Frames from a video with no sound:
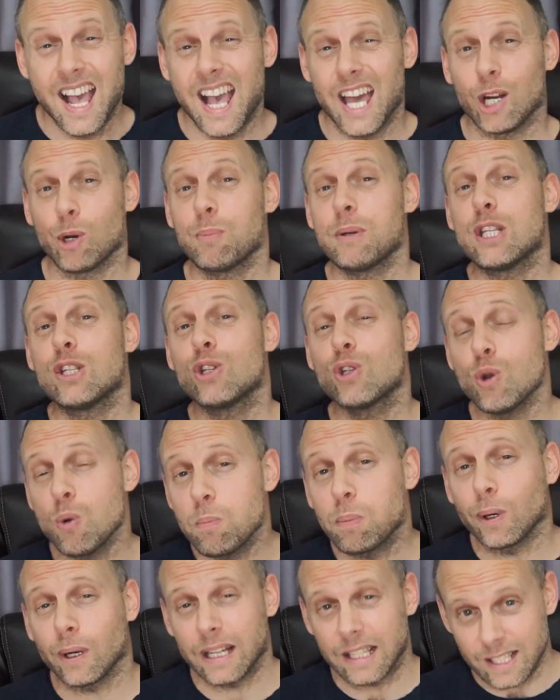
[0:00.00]
It'll be
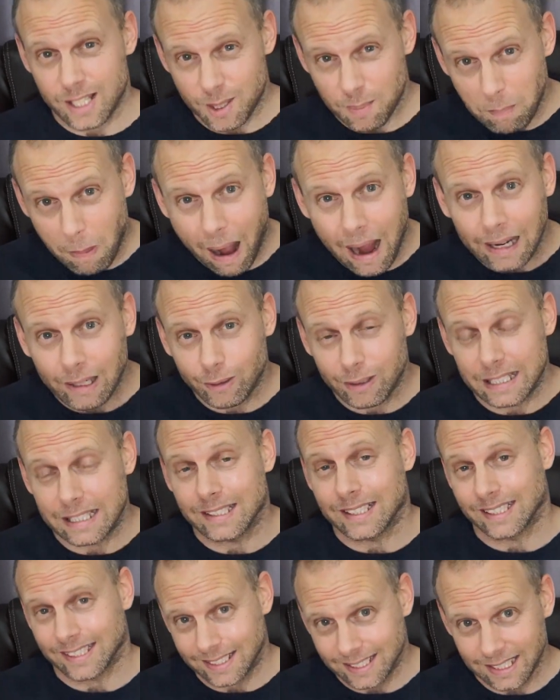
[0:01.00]
super inspiring
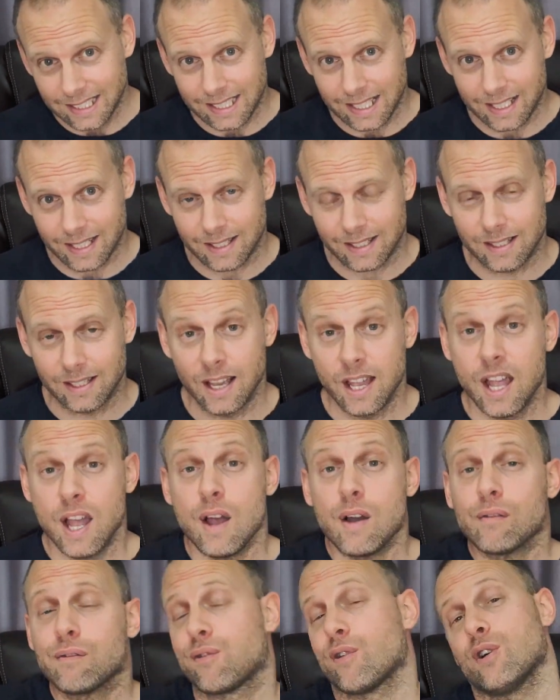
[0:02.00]
to see this.
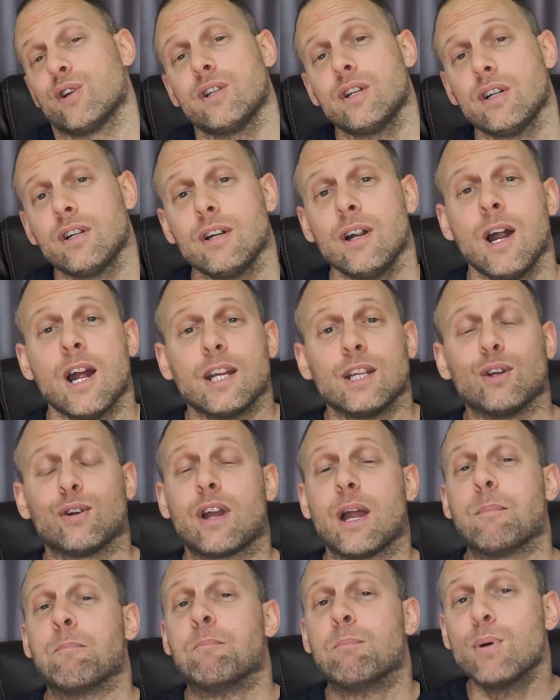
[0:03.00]
Further, you'll
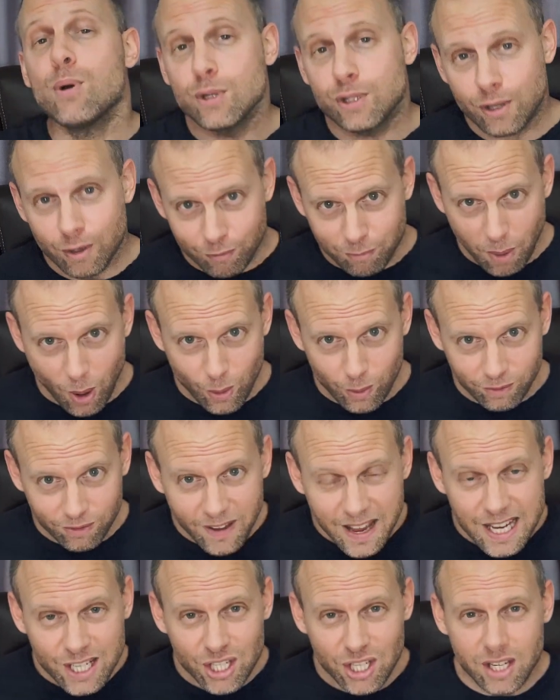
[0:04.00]
get boosts of
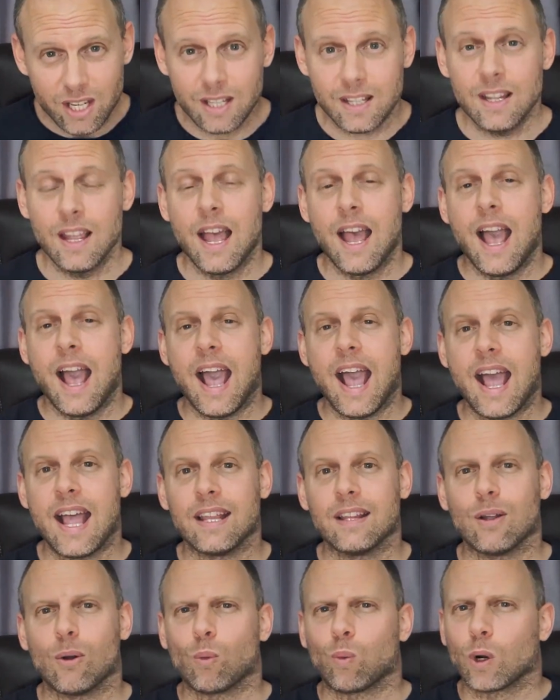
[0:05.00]
motivation,
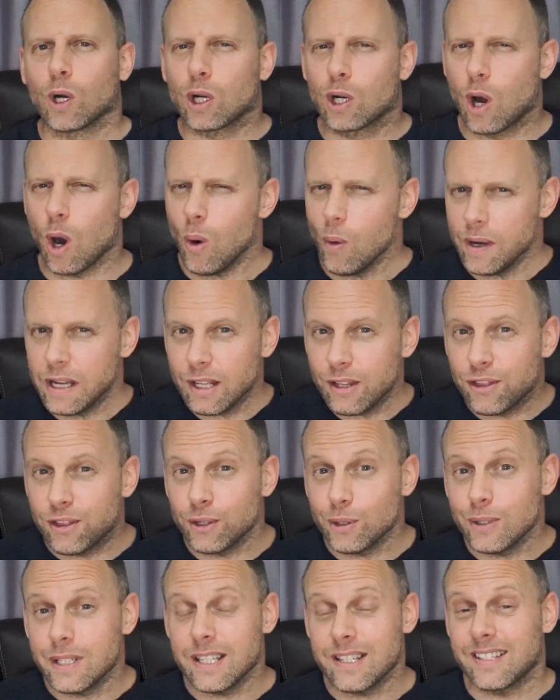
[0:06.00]
and we're going
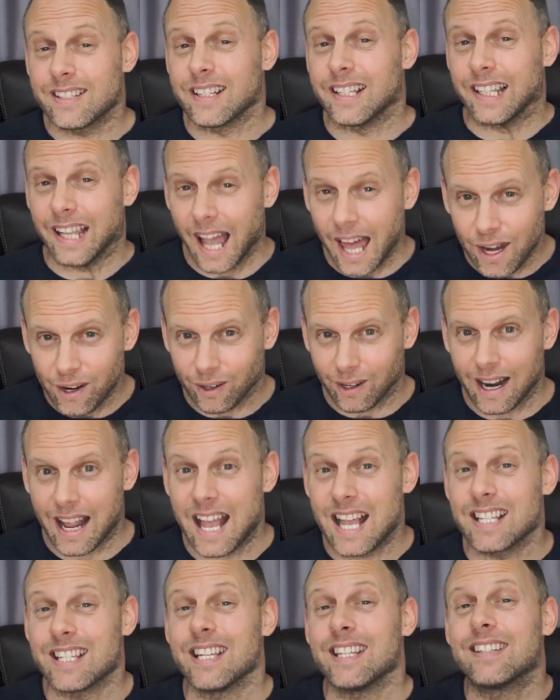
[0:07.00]
through this together
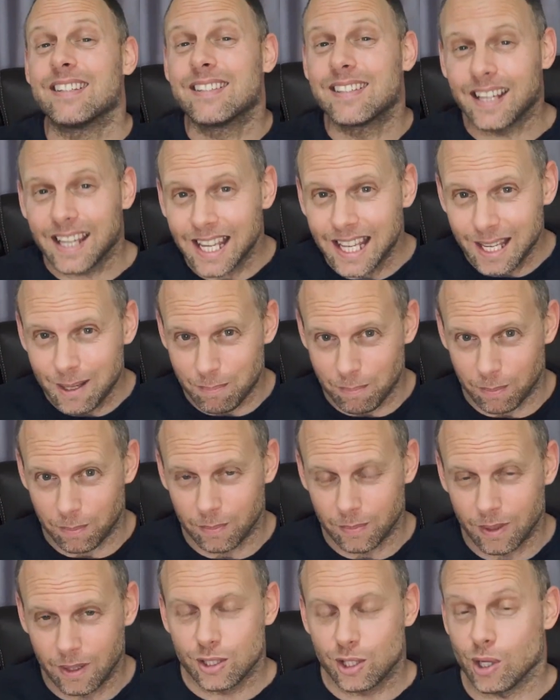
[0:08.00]
as a team.
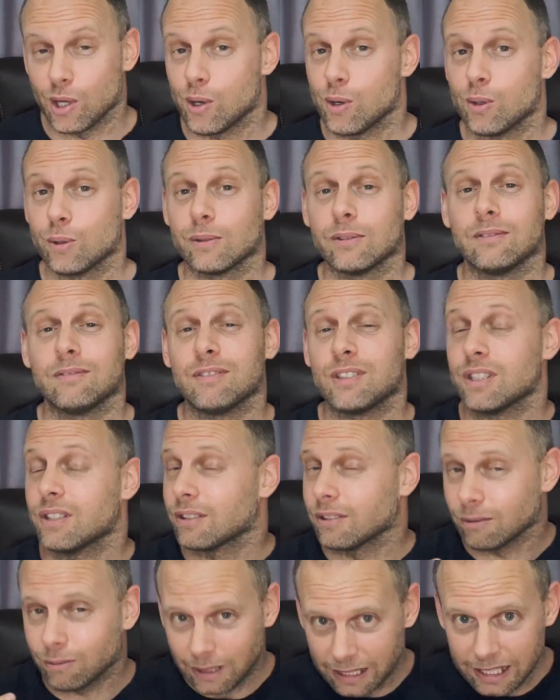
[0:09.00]
So
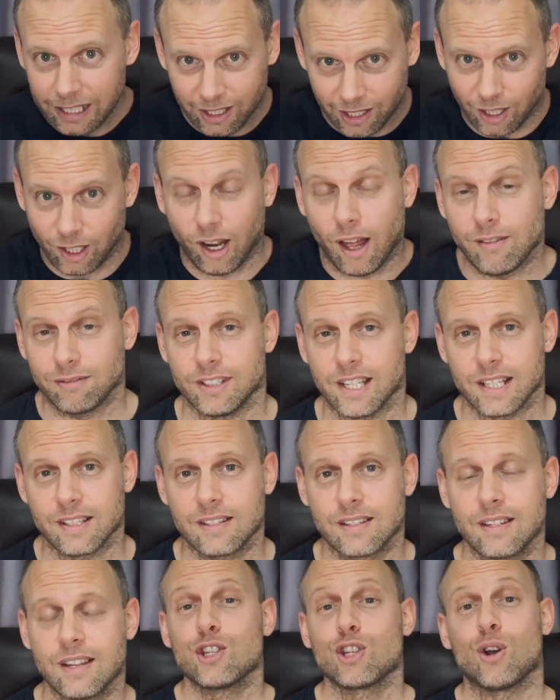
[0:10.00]
you're really gonna love
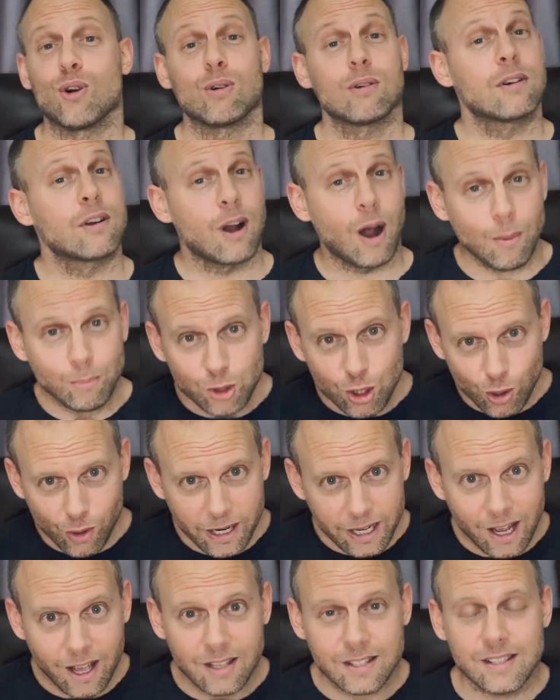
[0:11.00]
this. So come
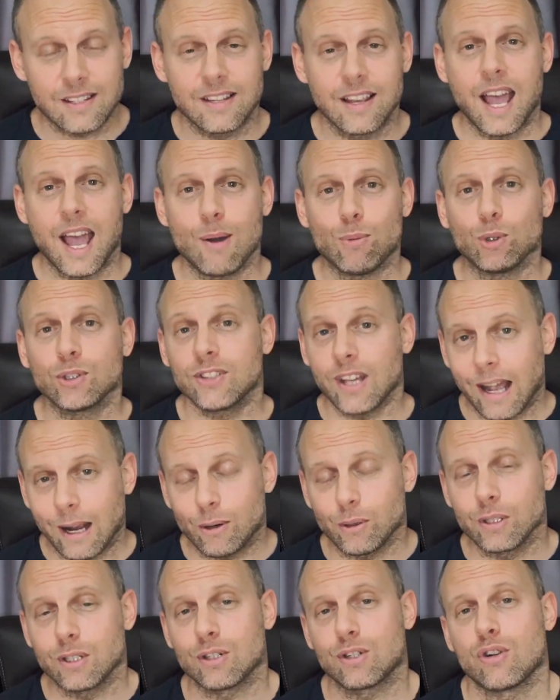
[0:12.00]
join us and we'll
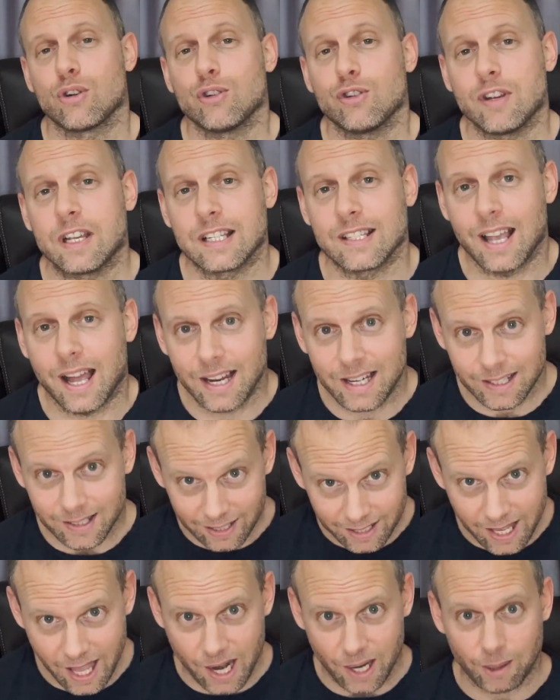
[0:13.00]
tackle your social anxiety
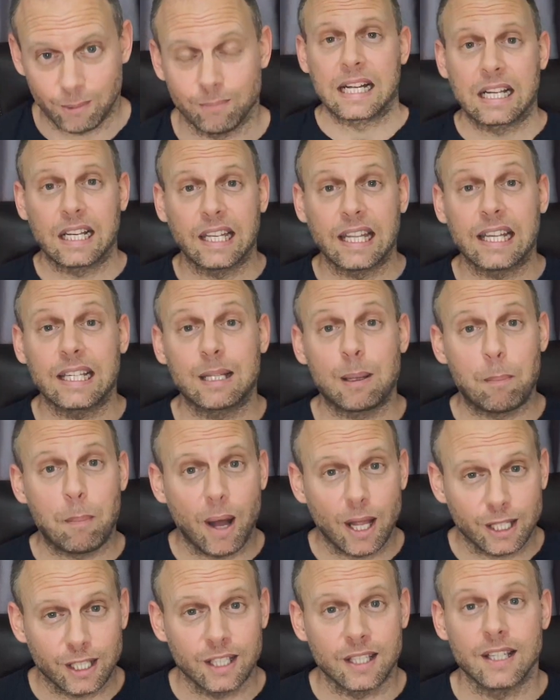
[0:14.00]
together. Click the
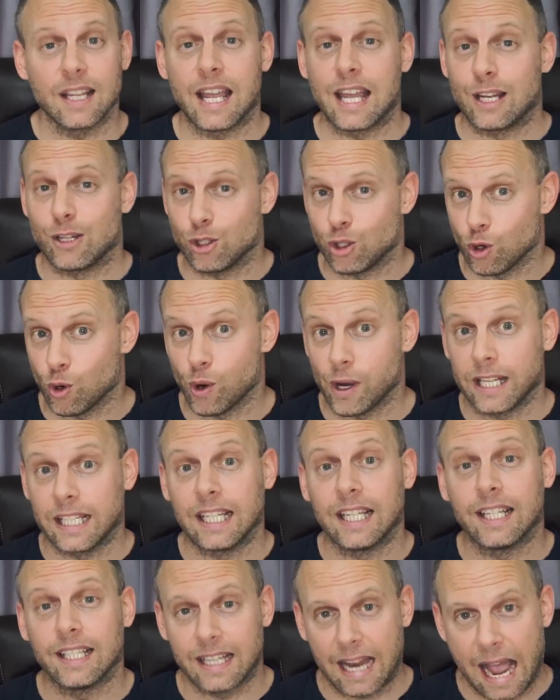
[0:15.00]
button and
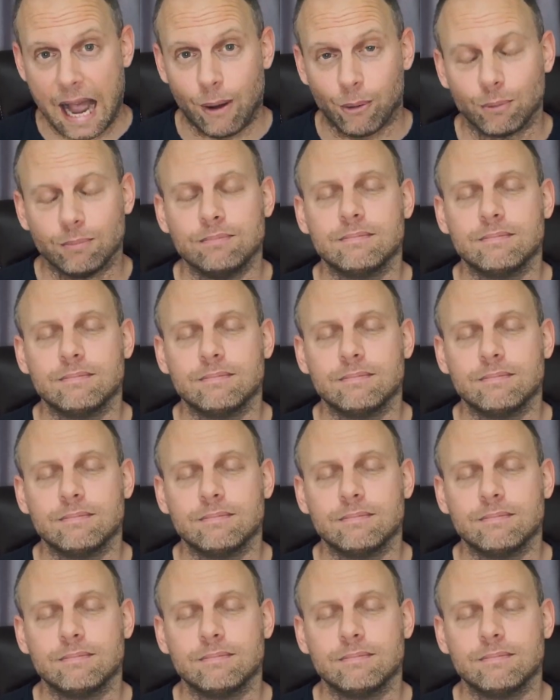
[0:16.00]
join now.